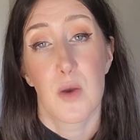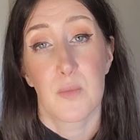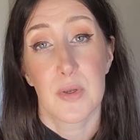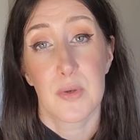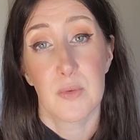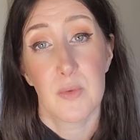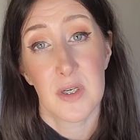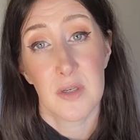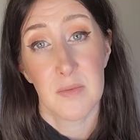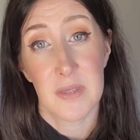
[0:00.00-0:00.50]
we
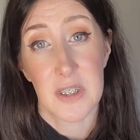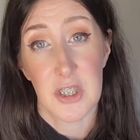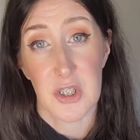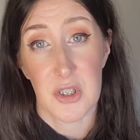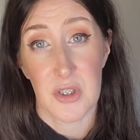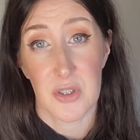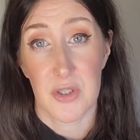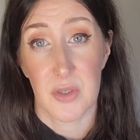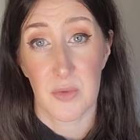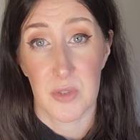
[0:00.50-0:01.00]
want to make
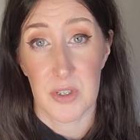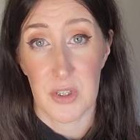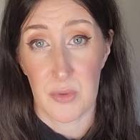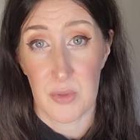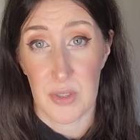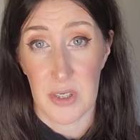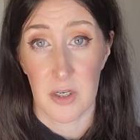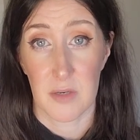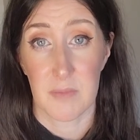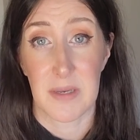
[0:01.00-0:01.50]
sure that we're
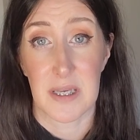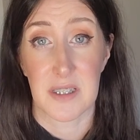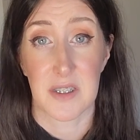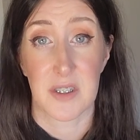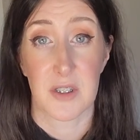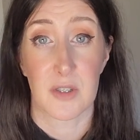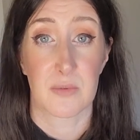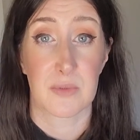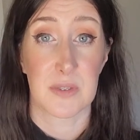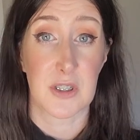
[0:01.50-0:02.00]
doing our
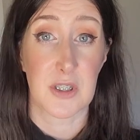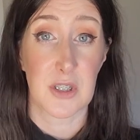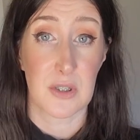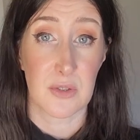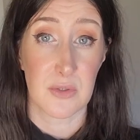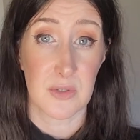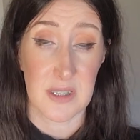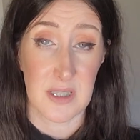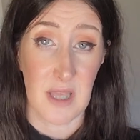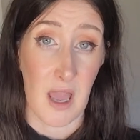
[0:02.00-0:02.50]
best to reduce